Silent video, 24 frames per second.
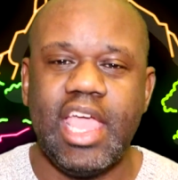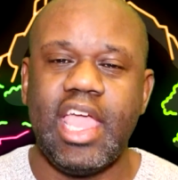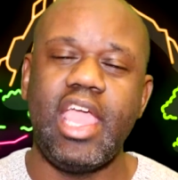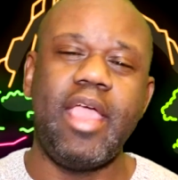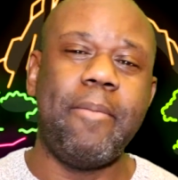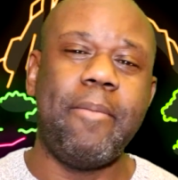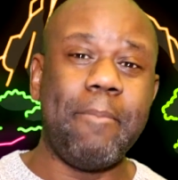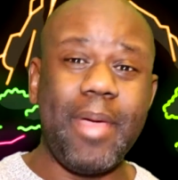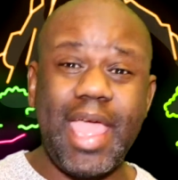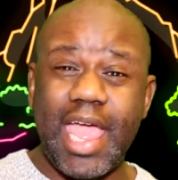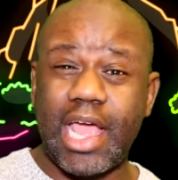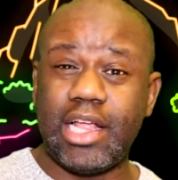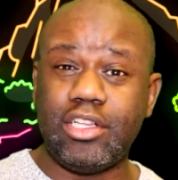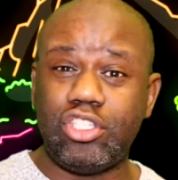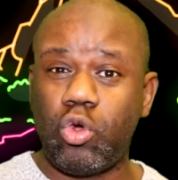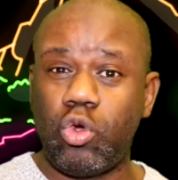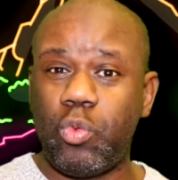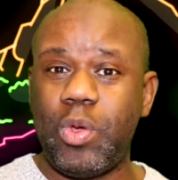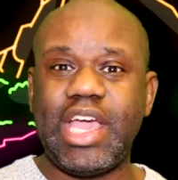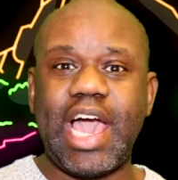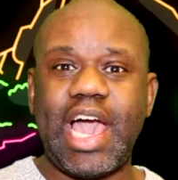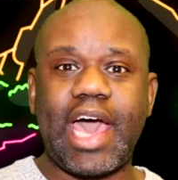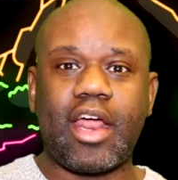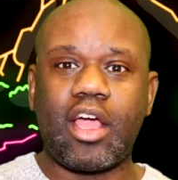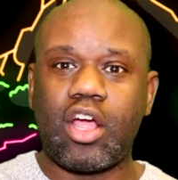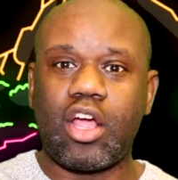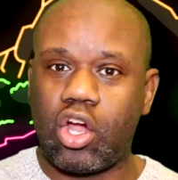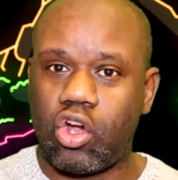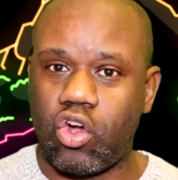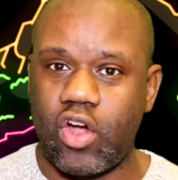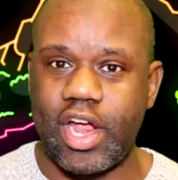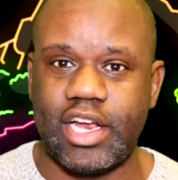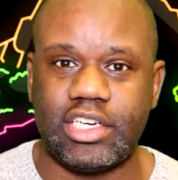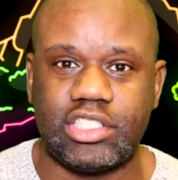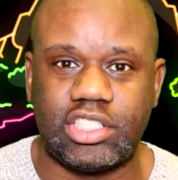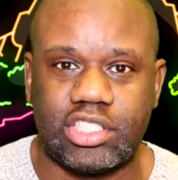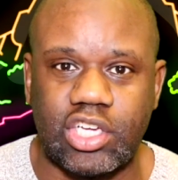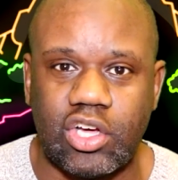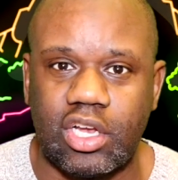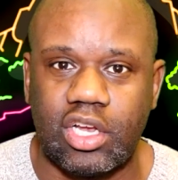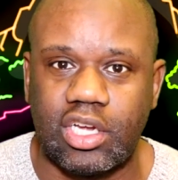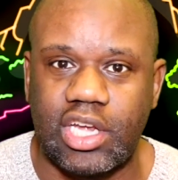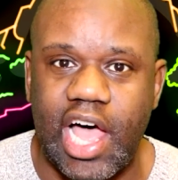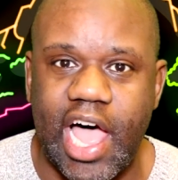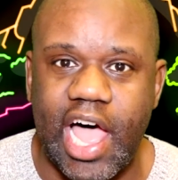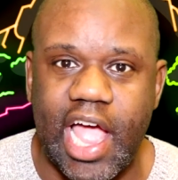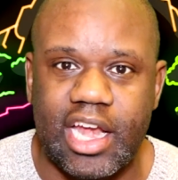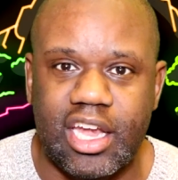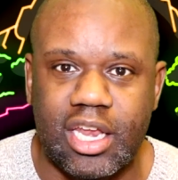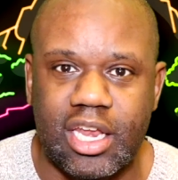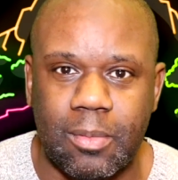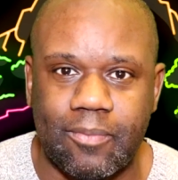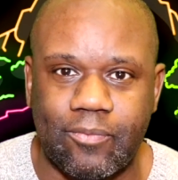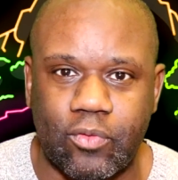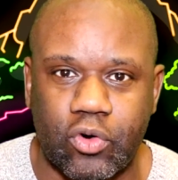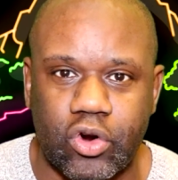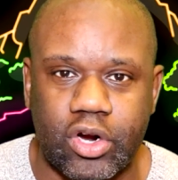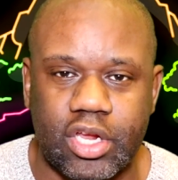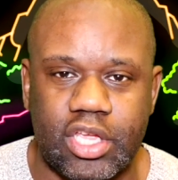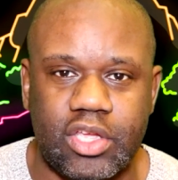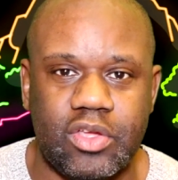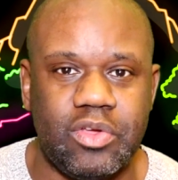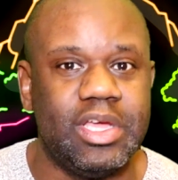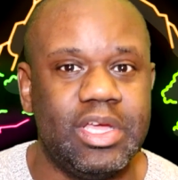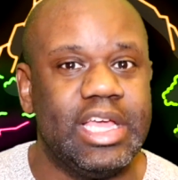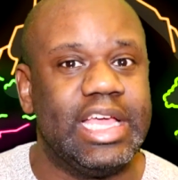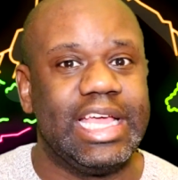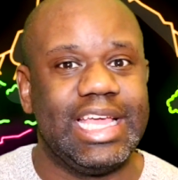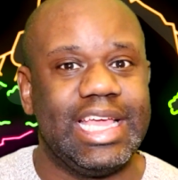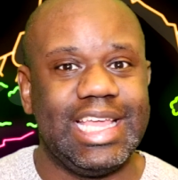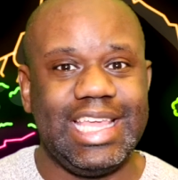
And man, do we got a great show lined up for you.